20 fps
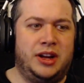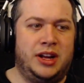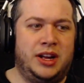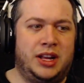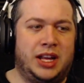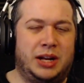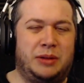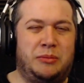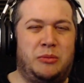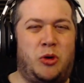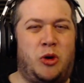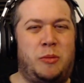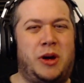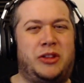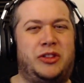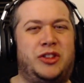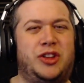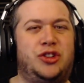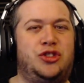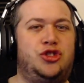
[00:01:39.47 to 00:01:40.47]
Like, more about
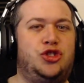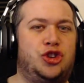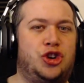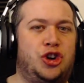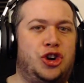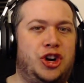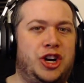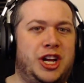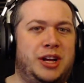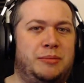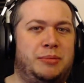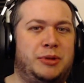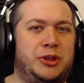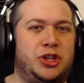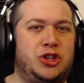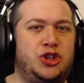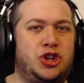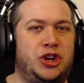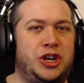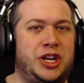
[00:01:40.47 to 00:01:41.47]
the journey, but the
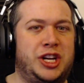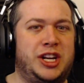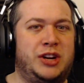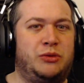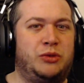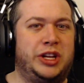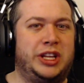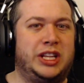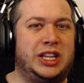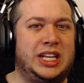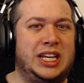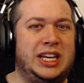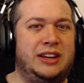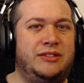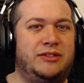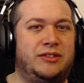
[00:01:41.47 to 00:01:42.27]
journey didn't really leave,